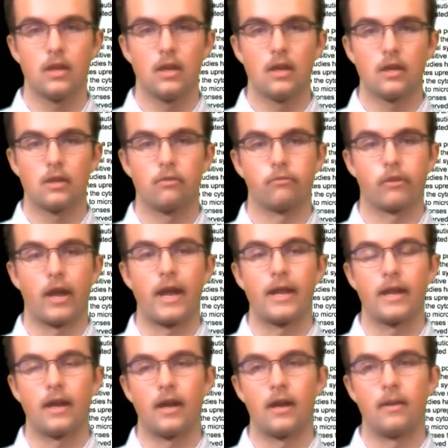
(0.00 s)
create
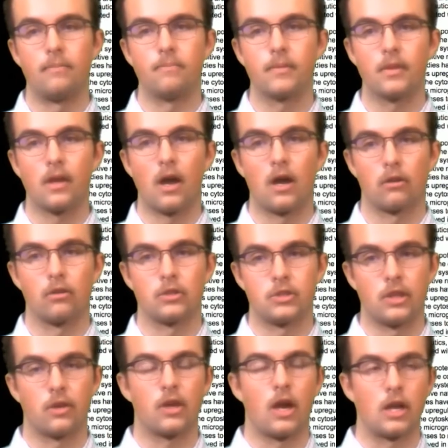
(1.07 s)
agarose gel
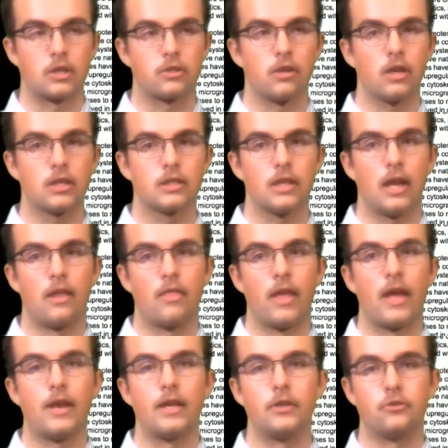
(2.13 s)
constructs, and then
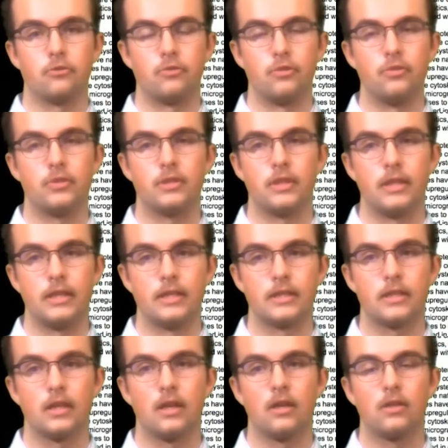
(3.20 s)
introduce these
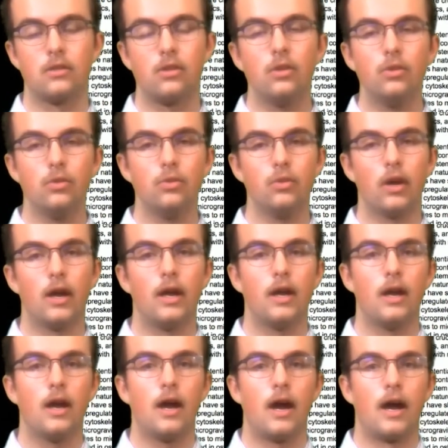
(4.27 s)
to
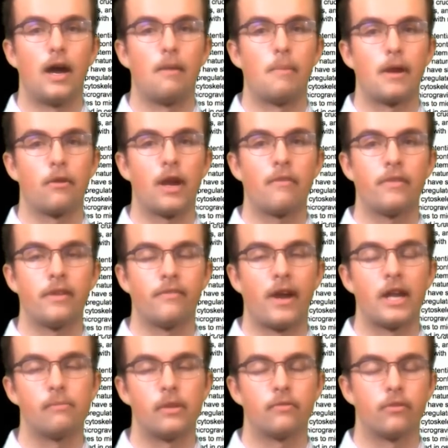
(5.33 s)
microgravity
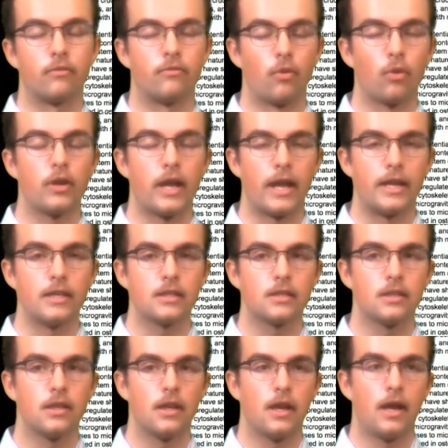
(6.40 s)
environment for 4 days.
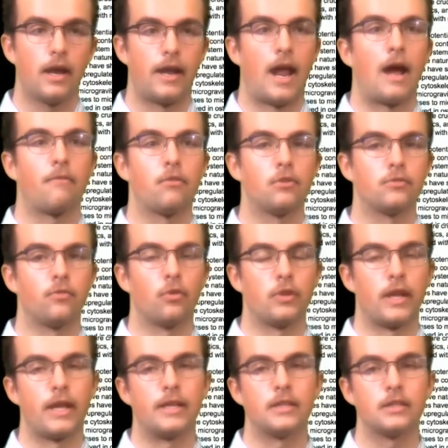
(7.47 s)
And after those 4
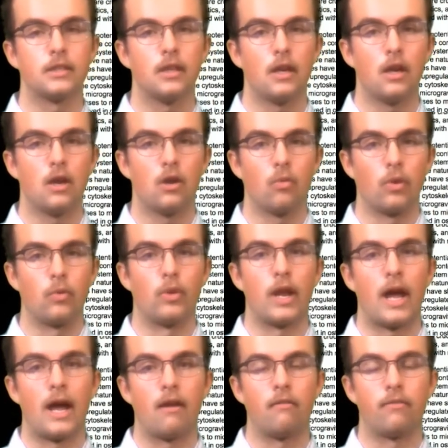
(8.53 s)
days, we would
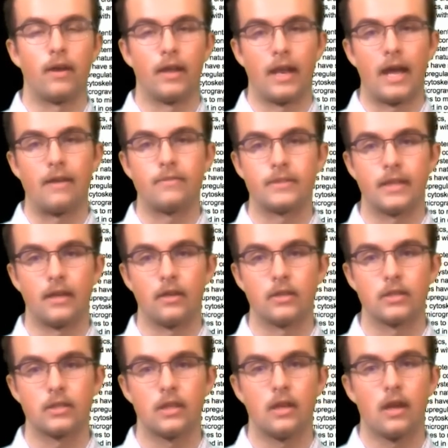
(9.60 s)
have alive
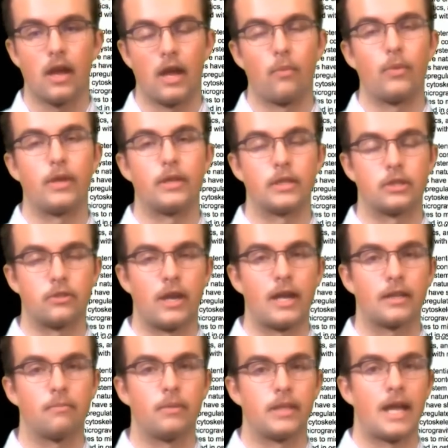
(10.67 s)
cells, and we could
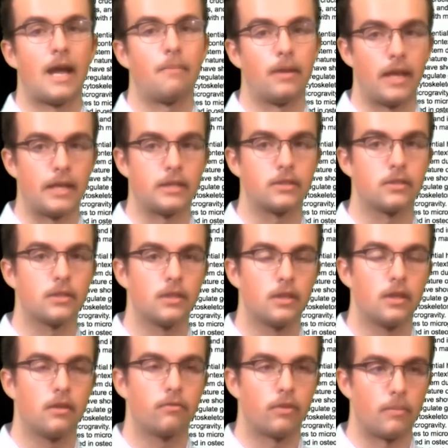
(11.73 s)
extract metabolites
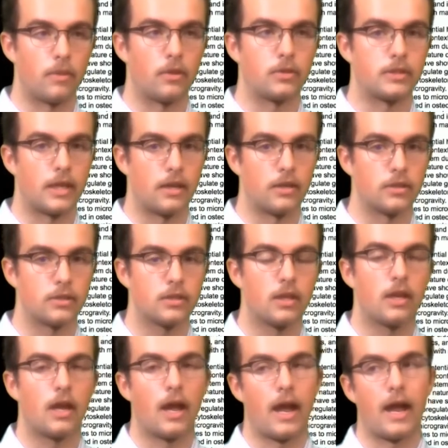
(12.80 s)
from those cells
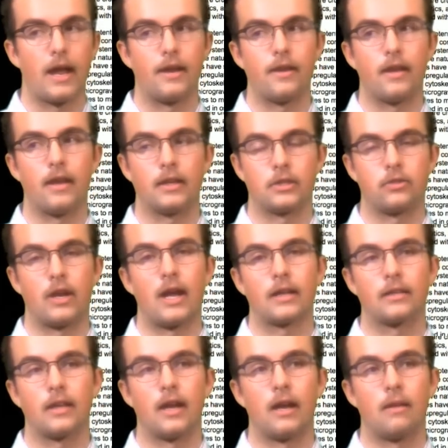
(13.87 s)
and extract
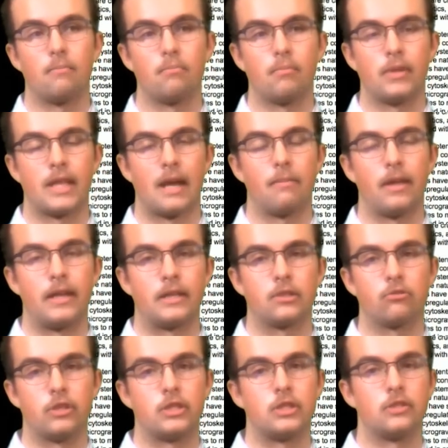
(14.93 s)
metabolite
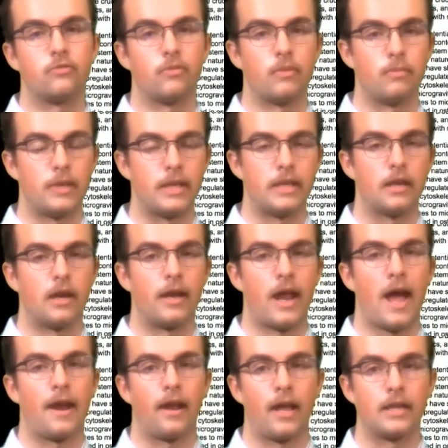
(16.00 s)
excretions from the media and
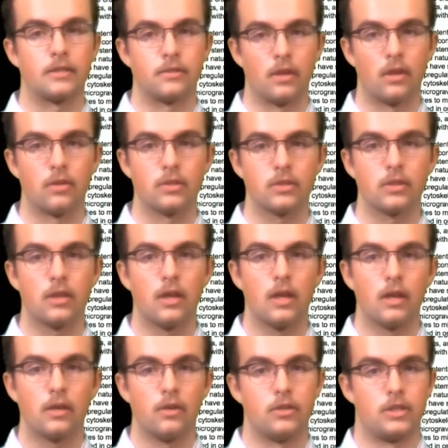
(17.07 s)
analyze those
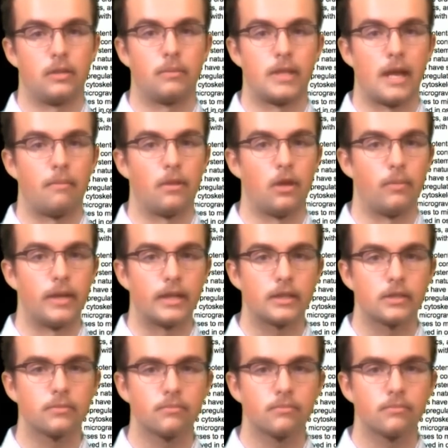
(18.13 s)
using metabolomics.